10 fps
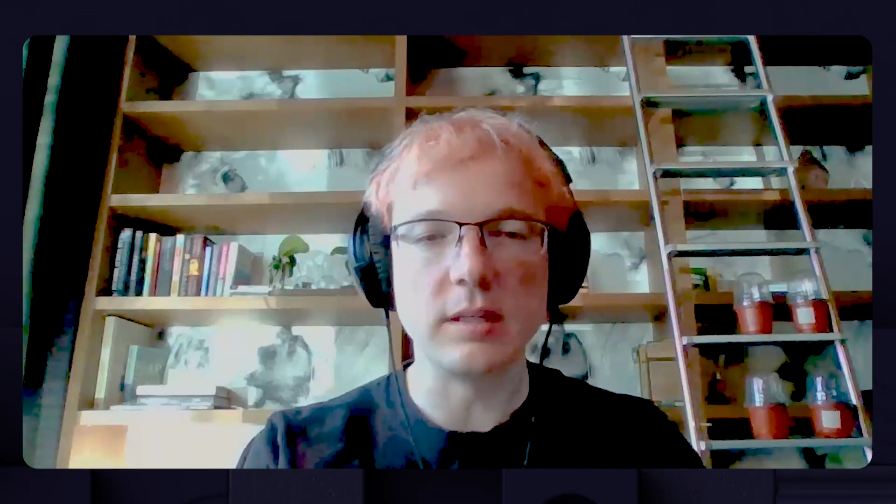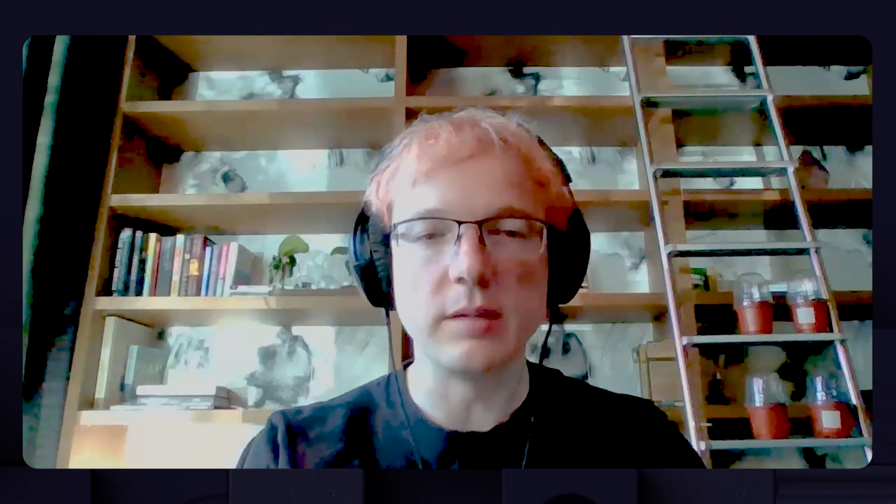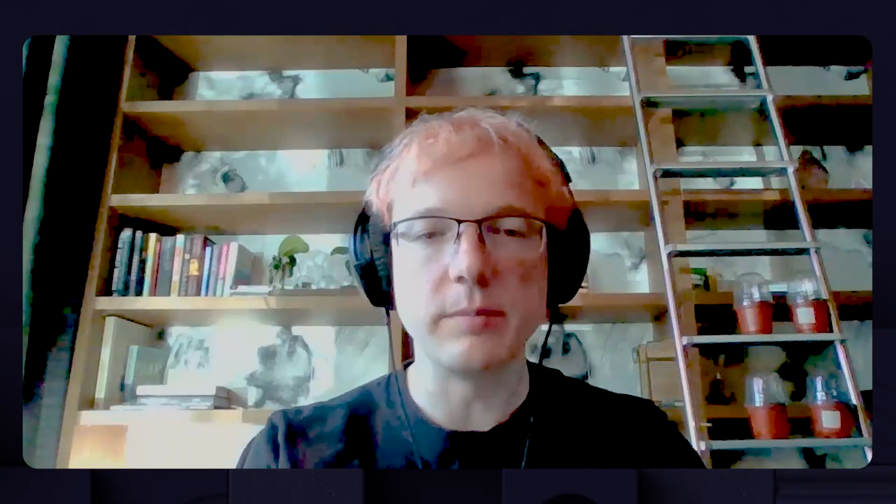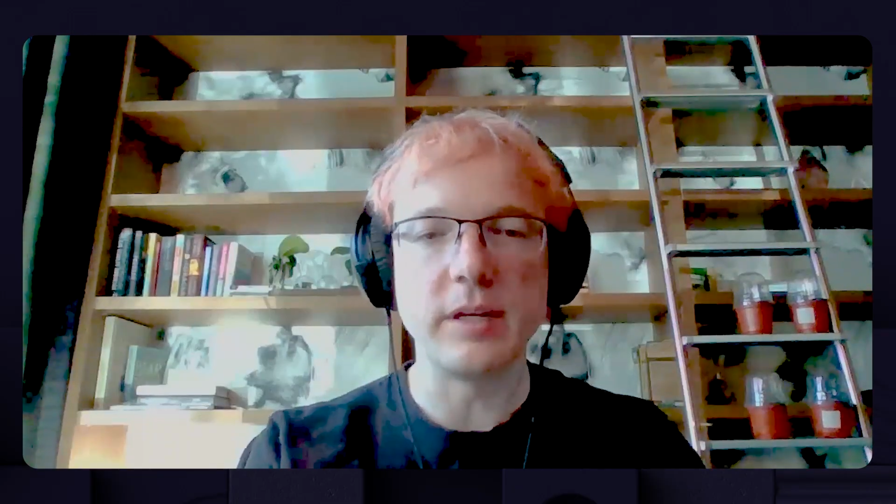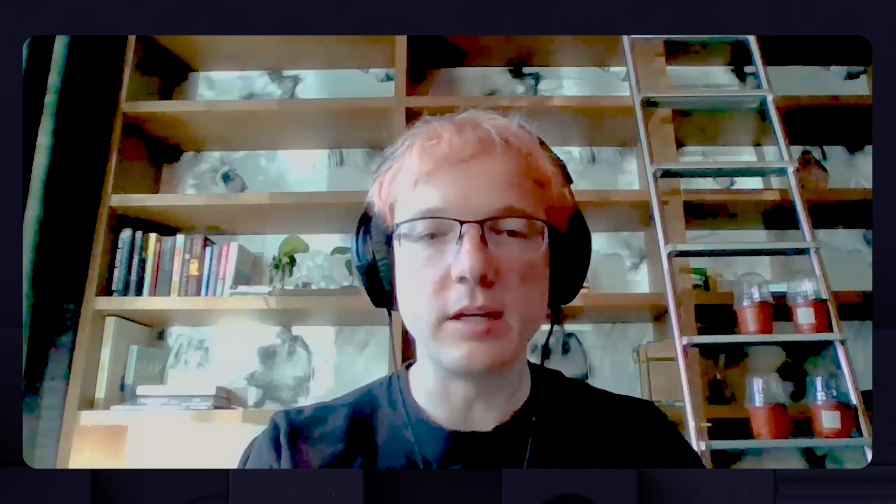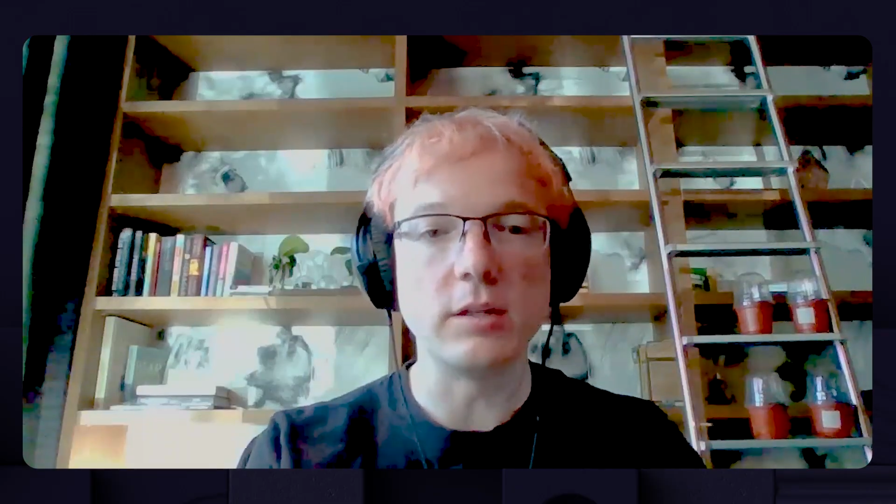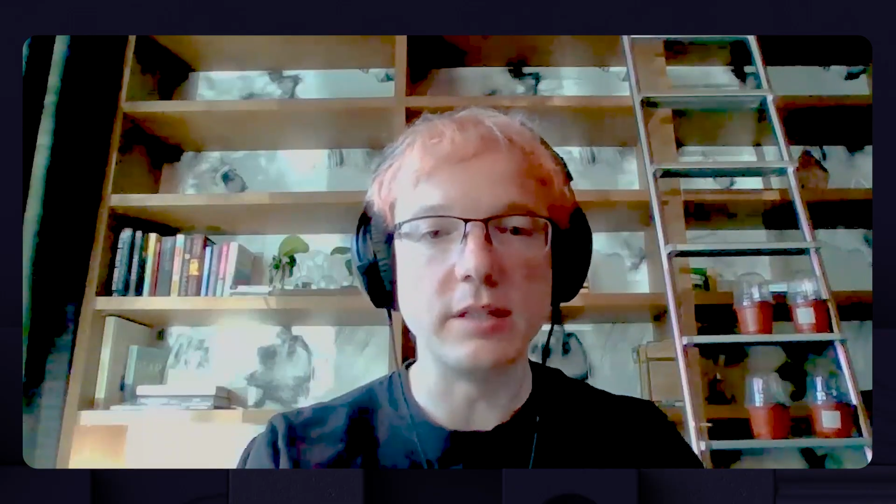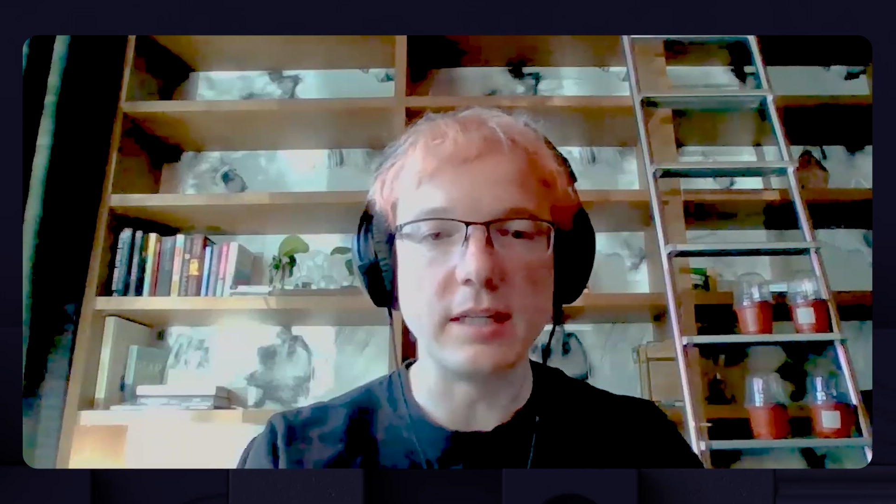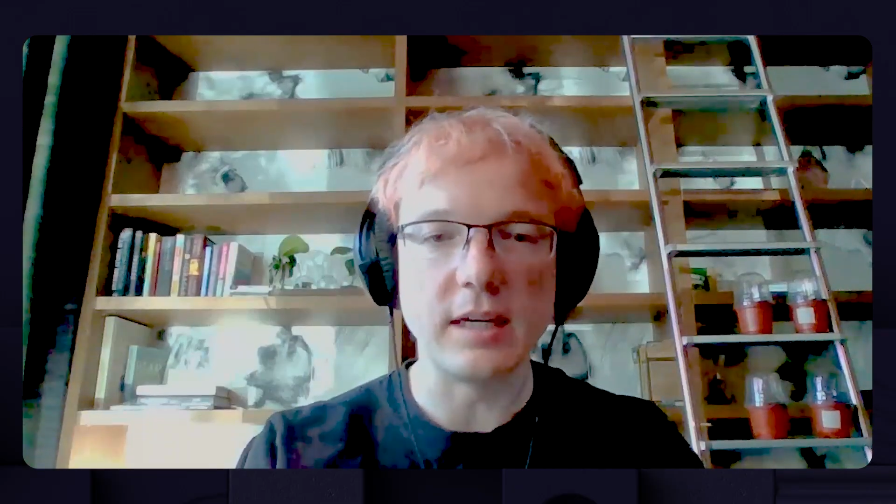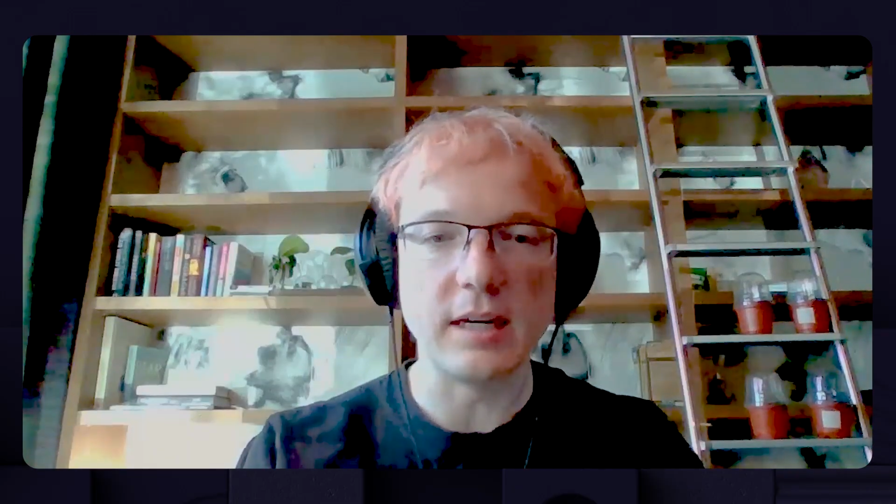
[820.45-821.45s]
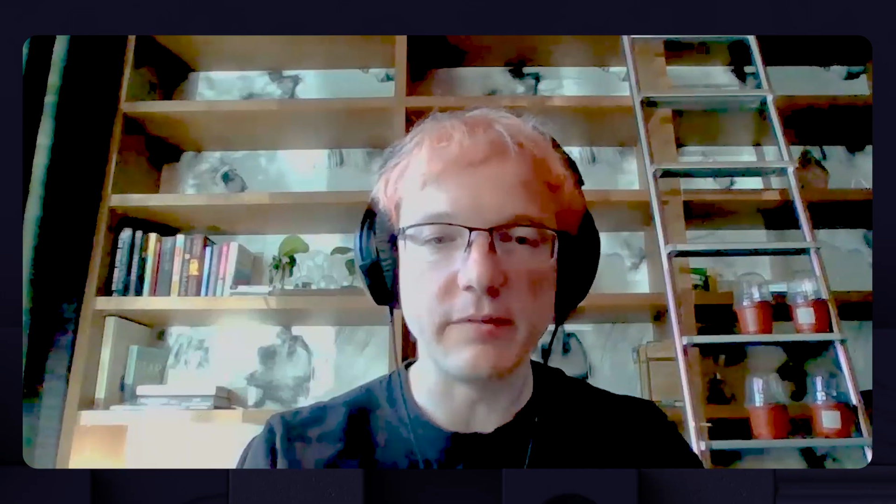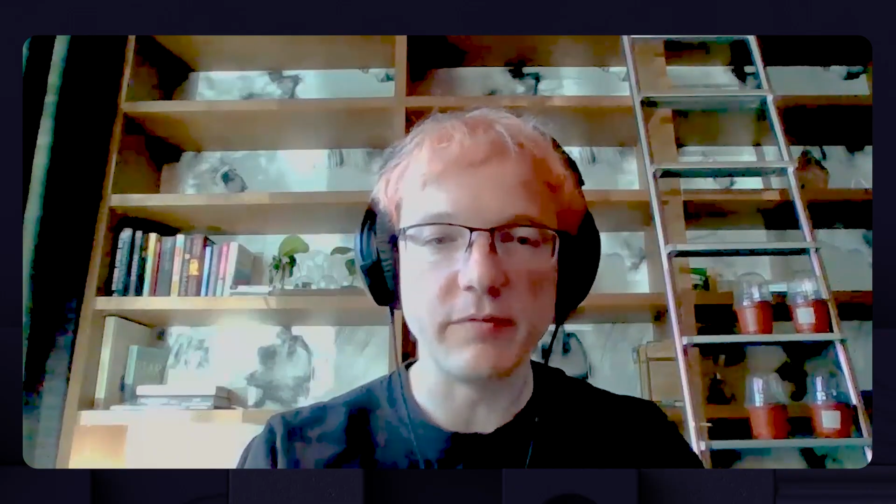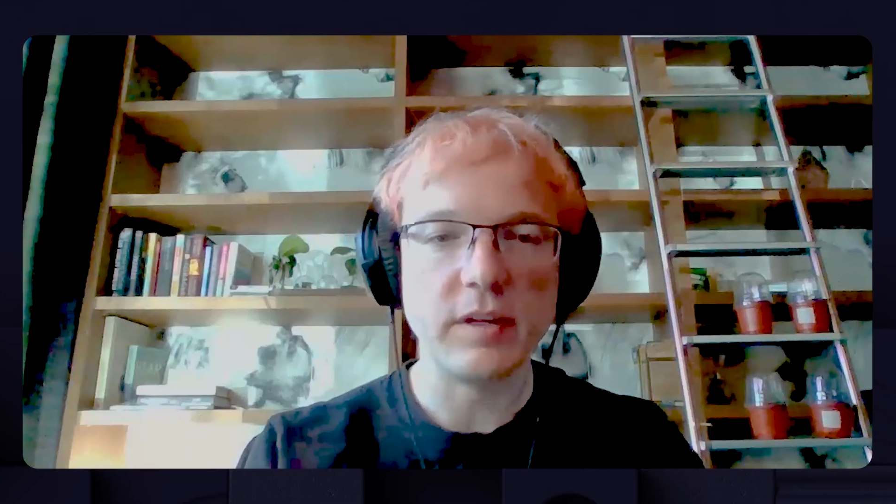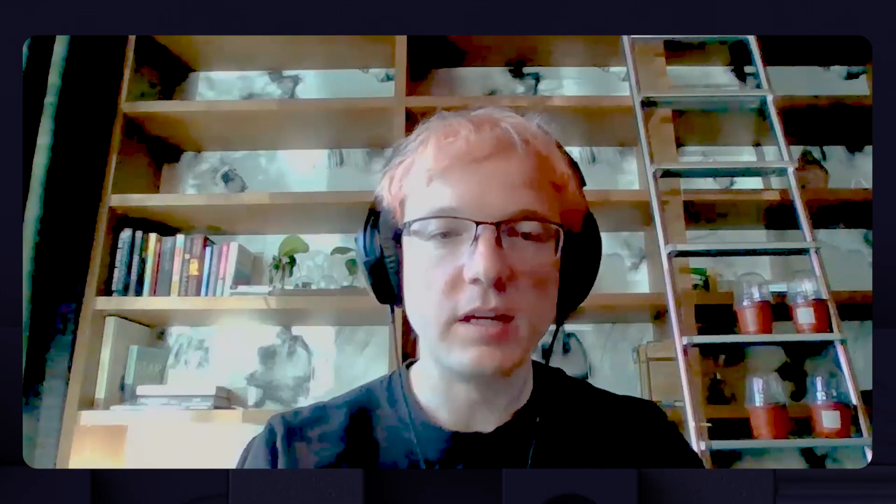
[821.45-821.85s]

eliminate all daytime